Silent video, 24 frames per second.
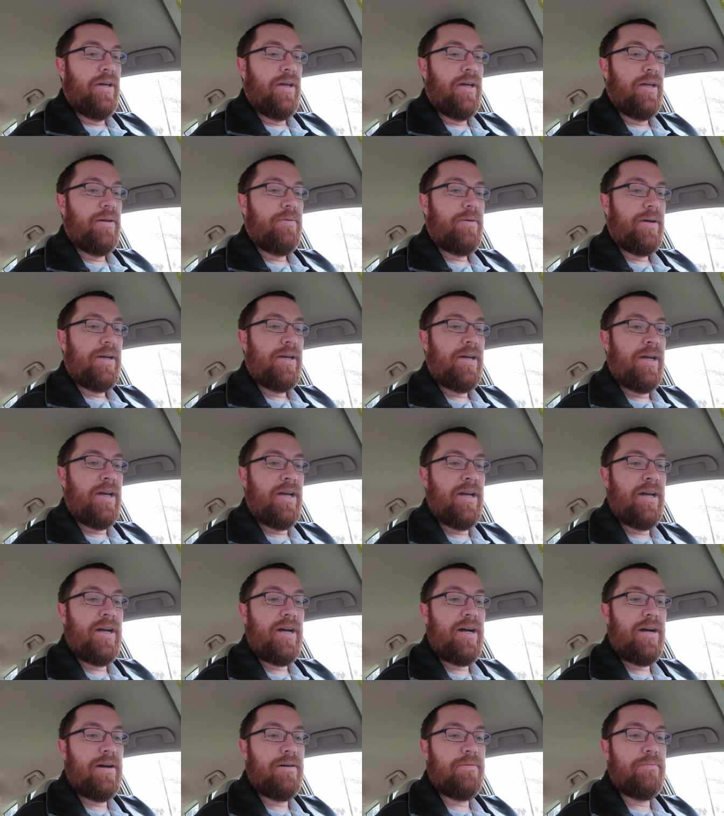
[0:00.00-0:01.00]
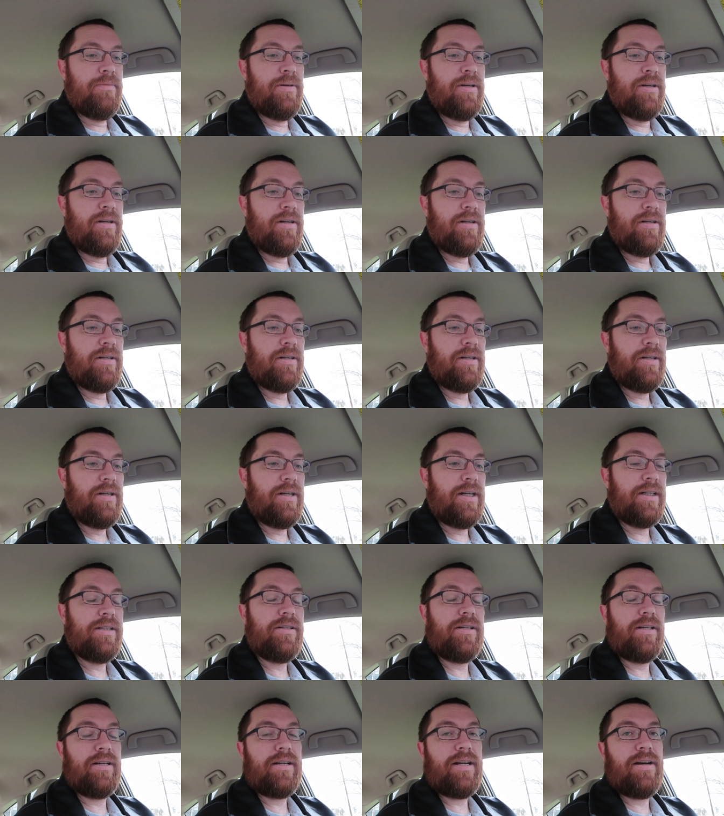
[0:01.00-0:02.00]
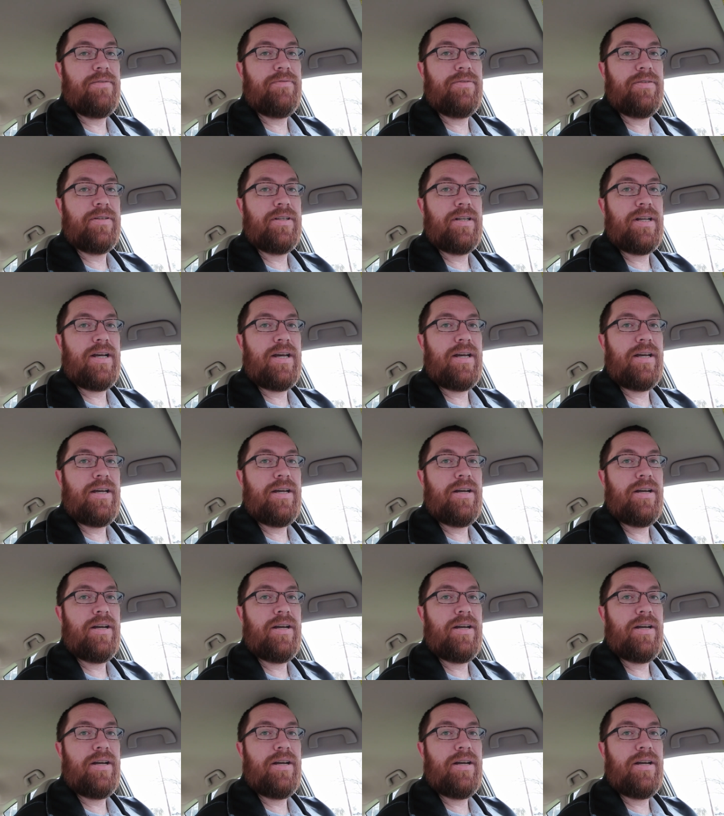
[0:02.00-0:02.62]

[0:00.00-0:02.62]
anyway, um, that's all I got for today.